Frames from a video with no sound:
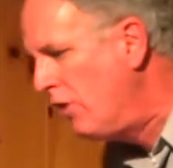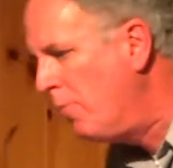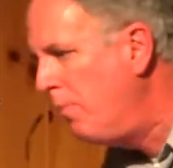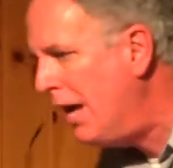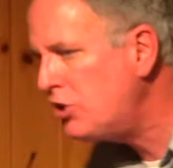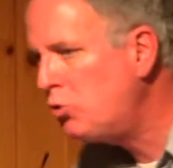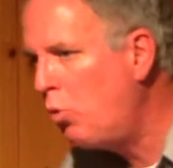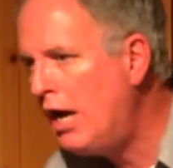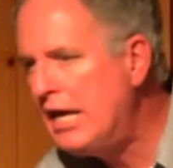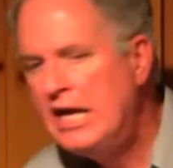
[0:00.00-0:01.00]
The best
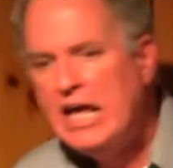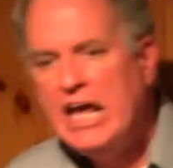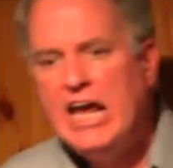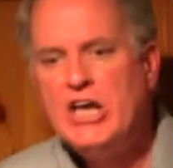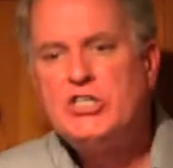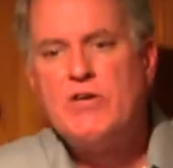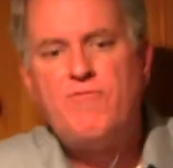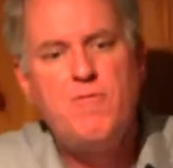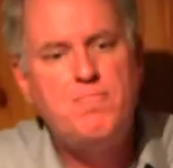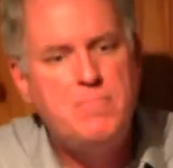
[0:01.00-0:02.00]
way is to
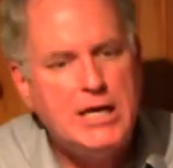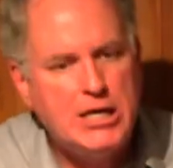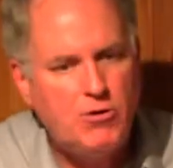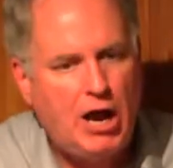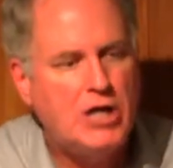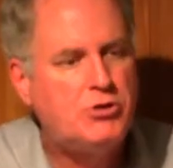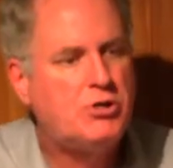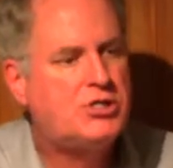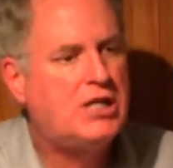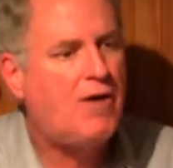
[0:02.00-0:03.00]
familiarize
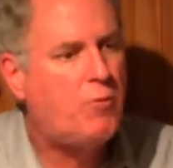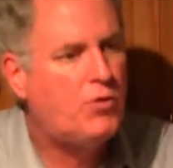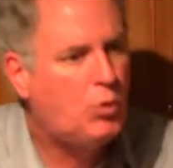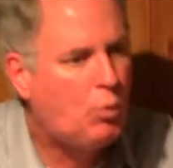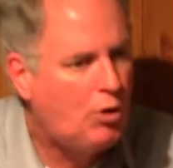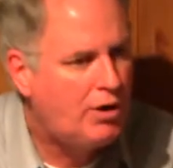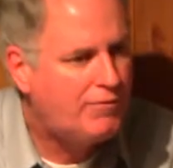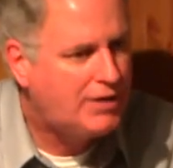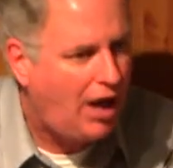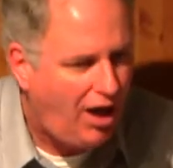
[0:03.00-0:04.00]
yourself with the Word
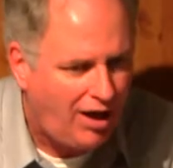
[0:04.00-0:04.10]
of God.